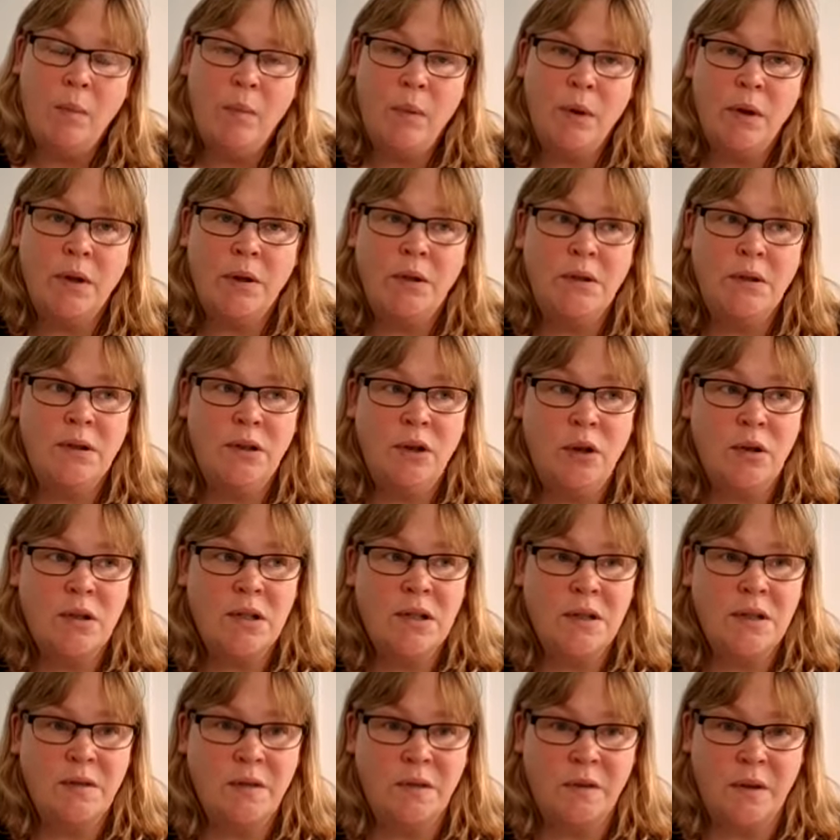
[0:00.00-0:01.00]
But a
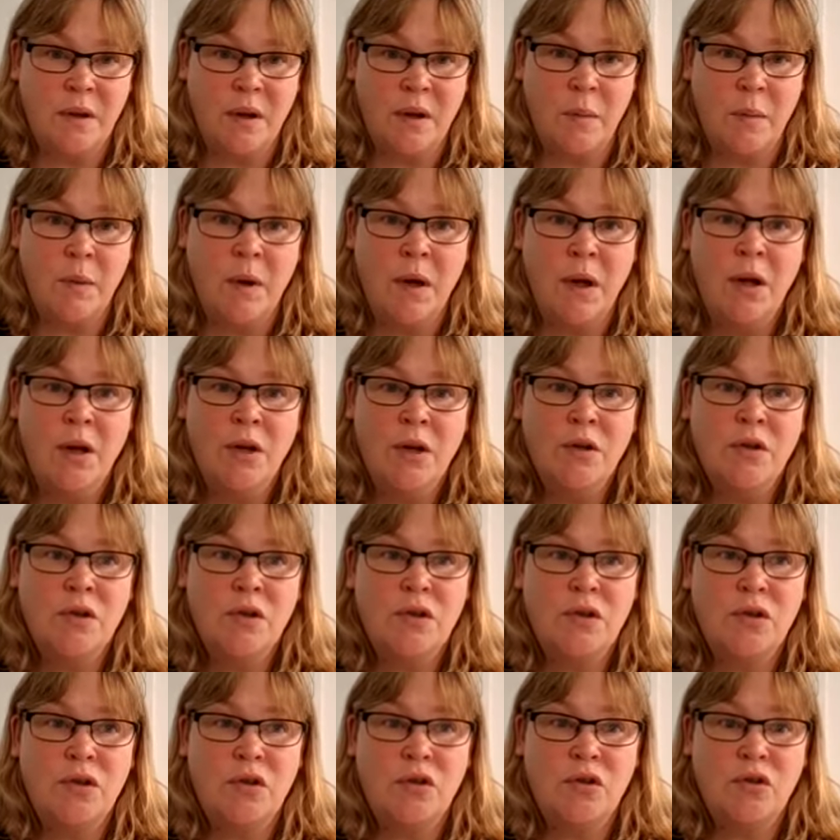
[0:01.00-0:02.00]
lot of them
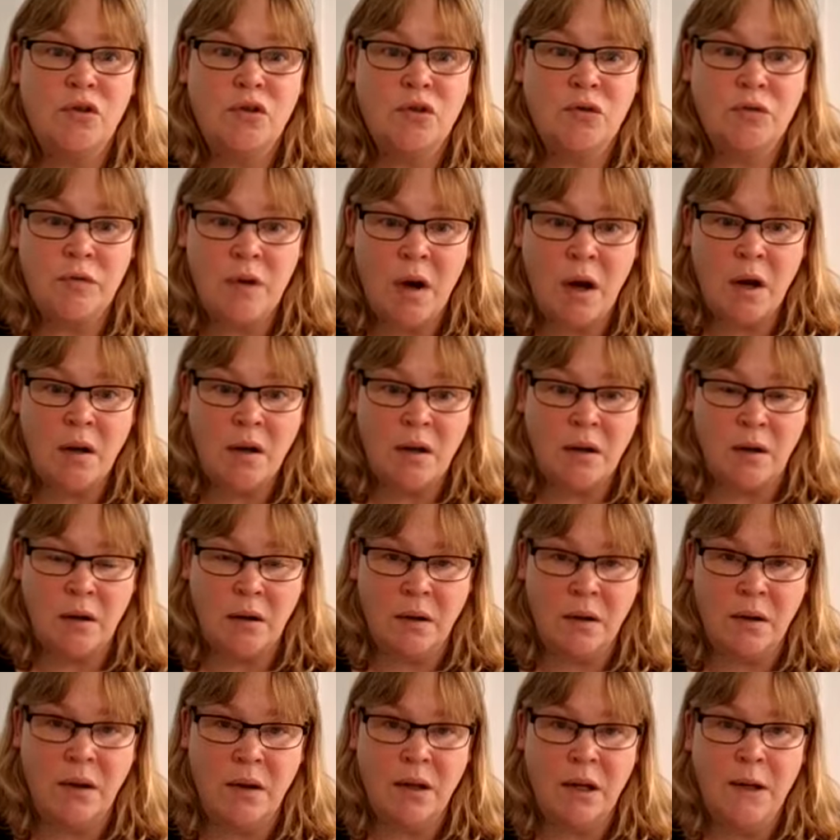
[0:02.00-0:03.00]

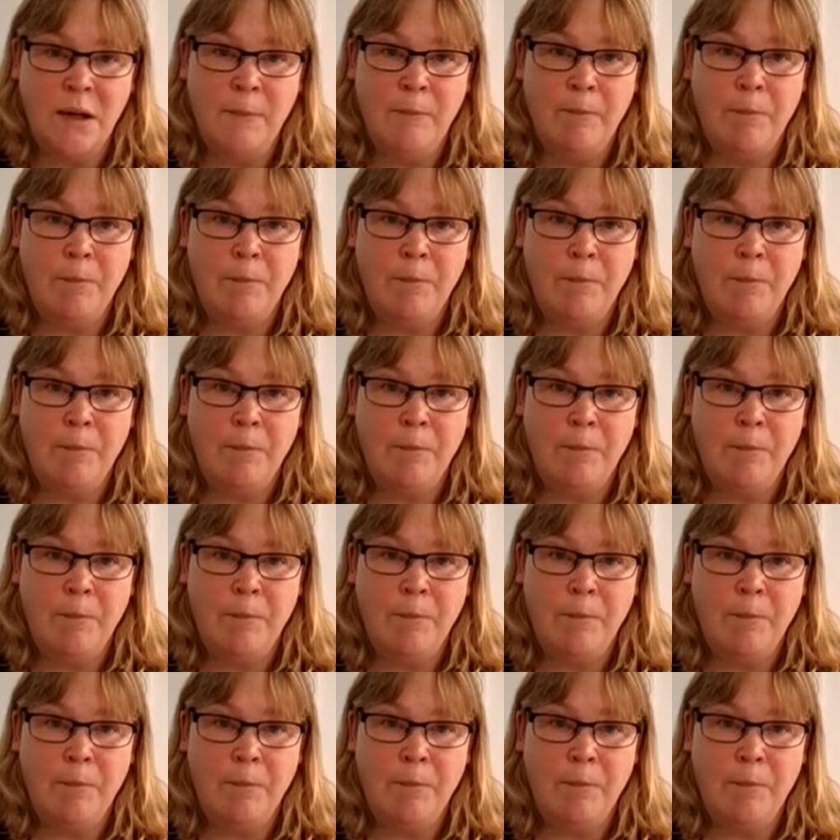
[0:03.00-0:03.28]
struggle